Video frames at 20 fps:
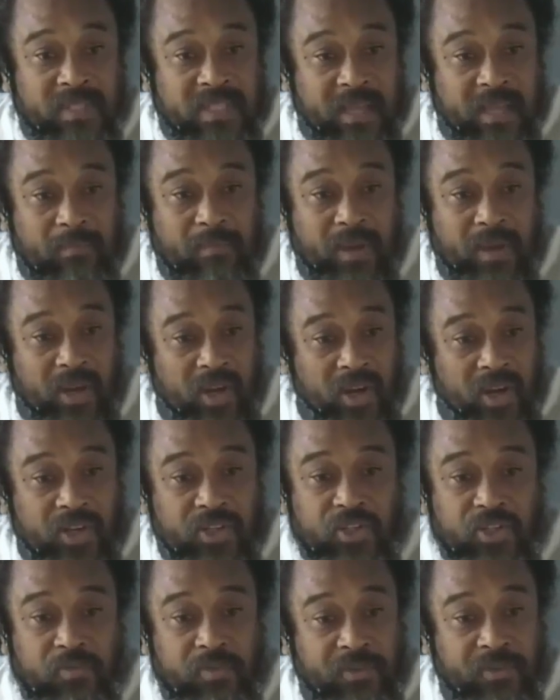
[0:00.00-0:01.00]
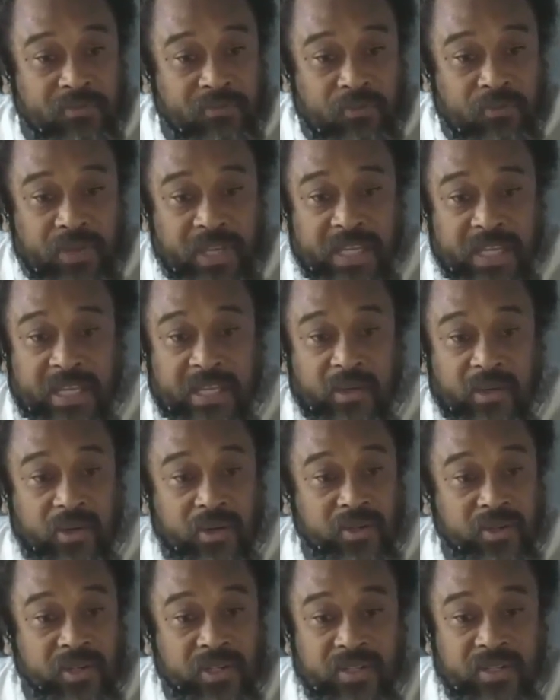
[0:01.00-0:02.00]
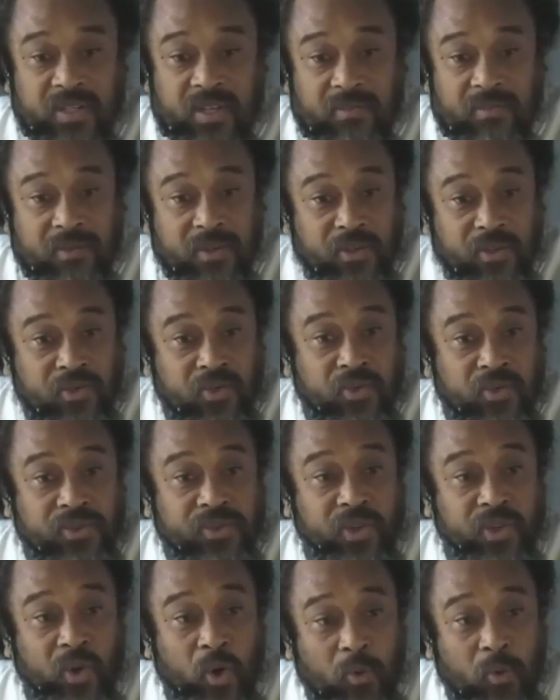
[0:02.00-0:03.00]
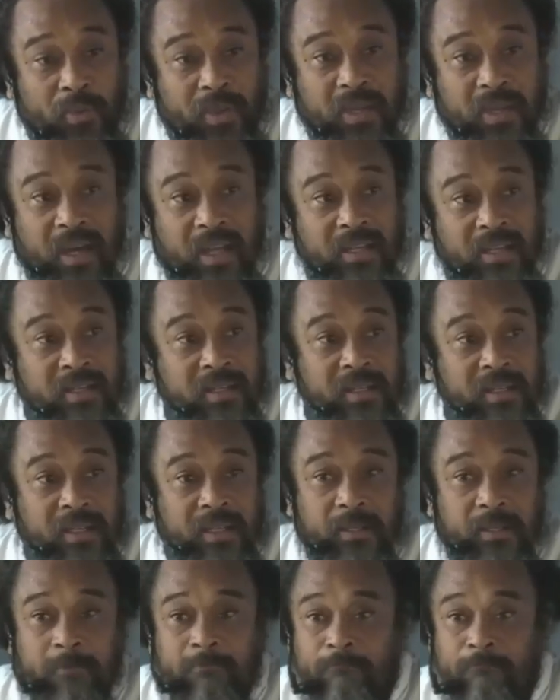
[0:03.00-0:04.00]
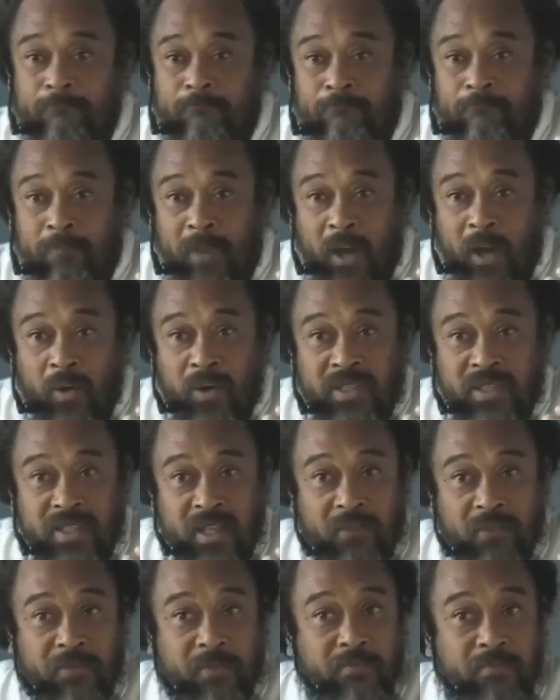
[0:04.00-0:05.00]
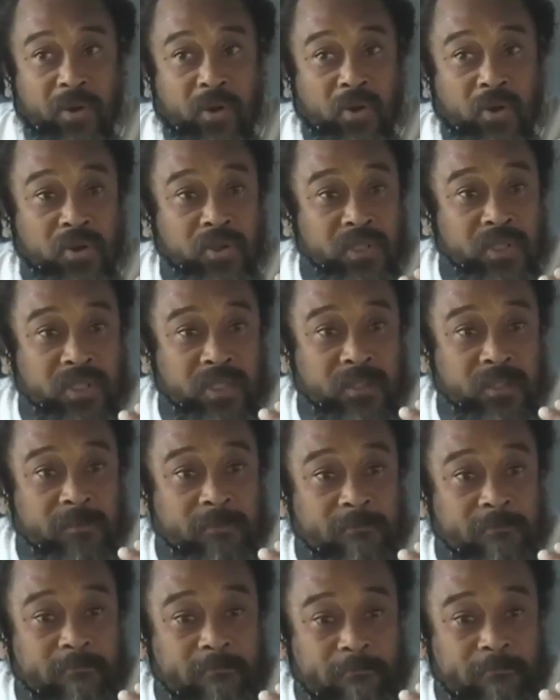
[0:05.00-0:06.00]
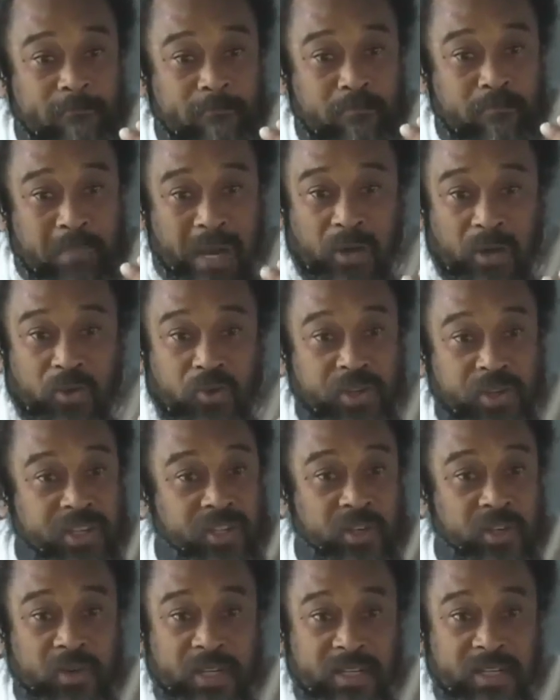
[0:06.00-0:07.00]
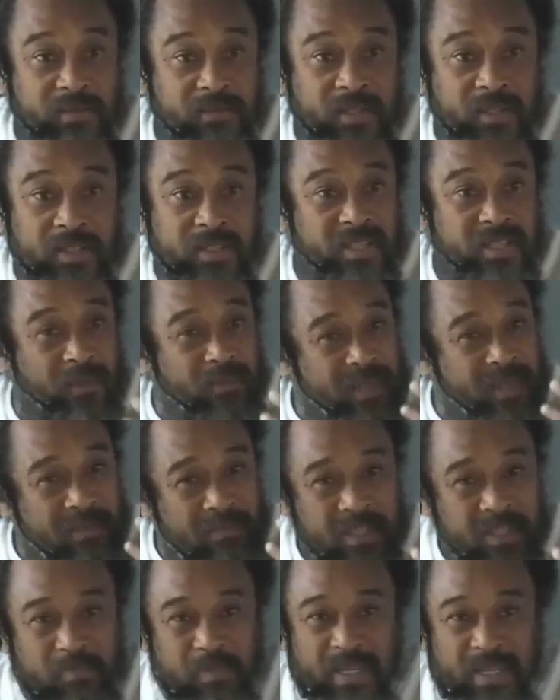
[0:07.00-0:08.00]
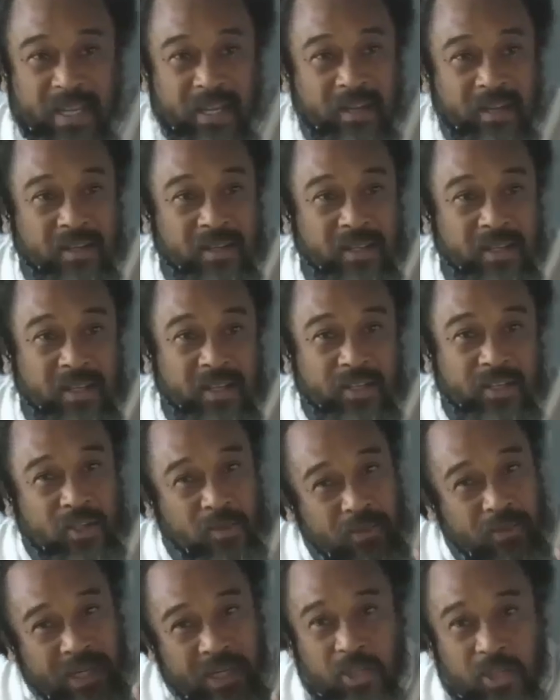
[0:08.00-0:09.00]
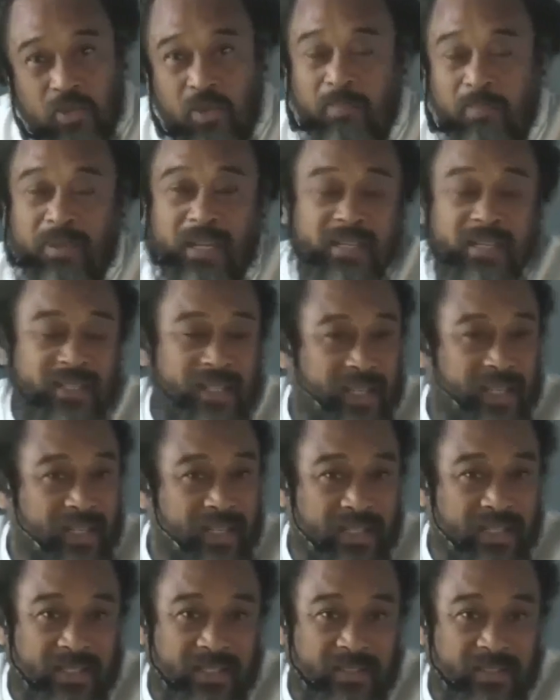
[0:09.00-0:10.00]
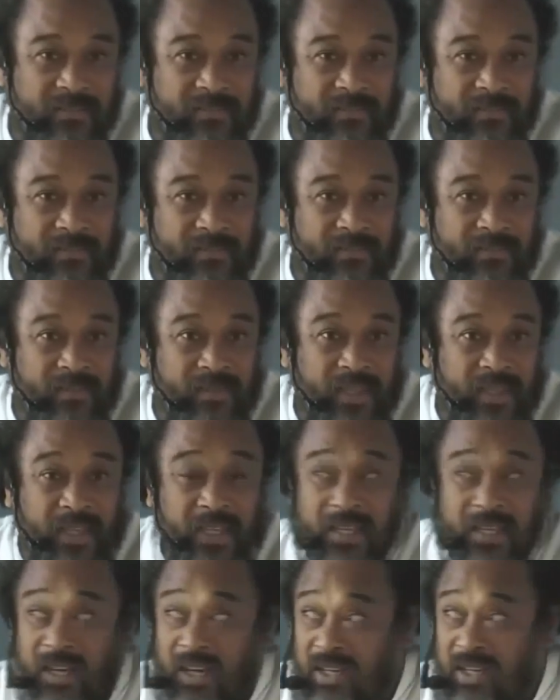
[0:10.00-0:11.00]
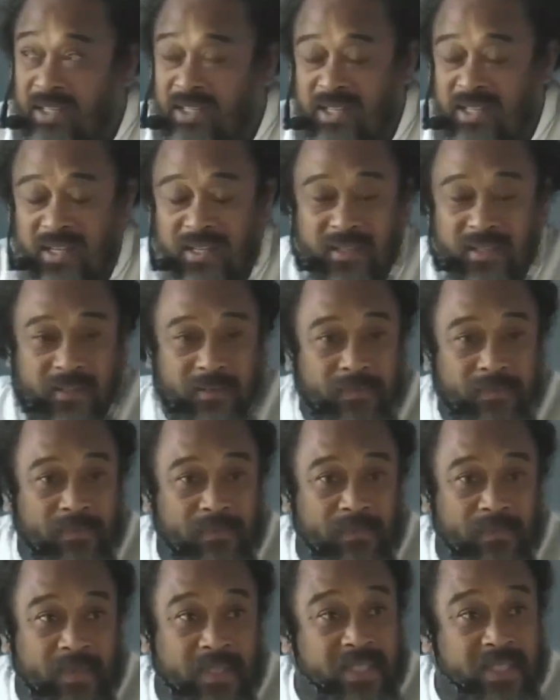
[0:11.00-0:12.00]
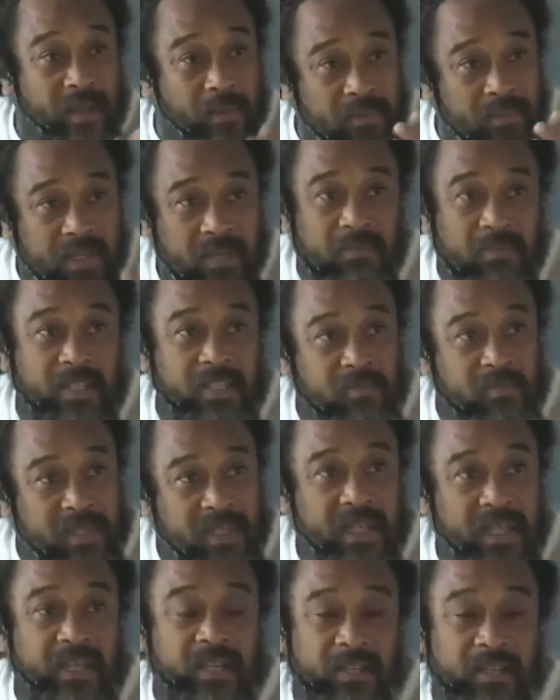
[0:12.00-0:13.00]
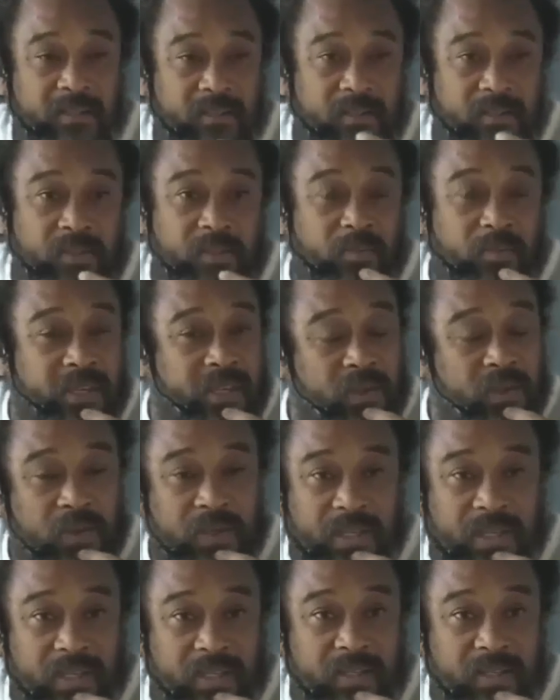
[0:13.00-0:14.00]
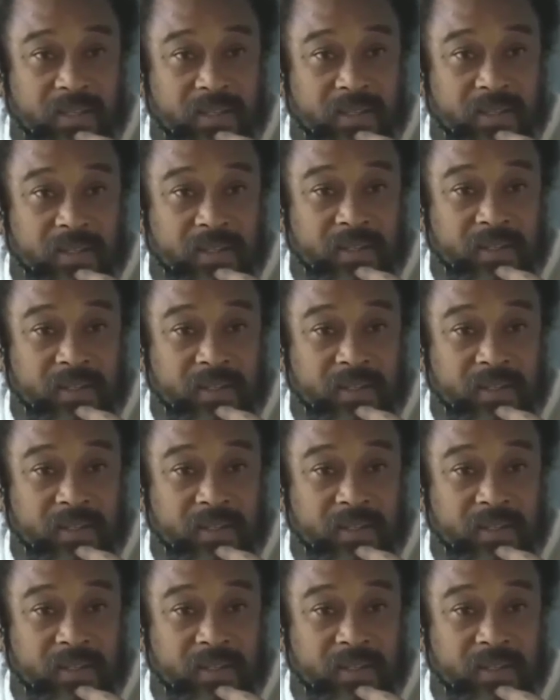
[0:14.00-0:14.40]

Some urge to be free or to discover the truth, to go beyond our self-imposed boundaries or whatever. Something must be there to bring you to a place like this, in the hot sun. Something must be there to bring you here.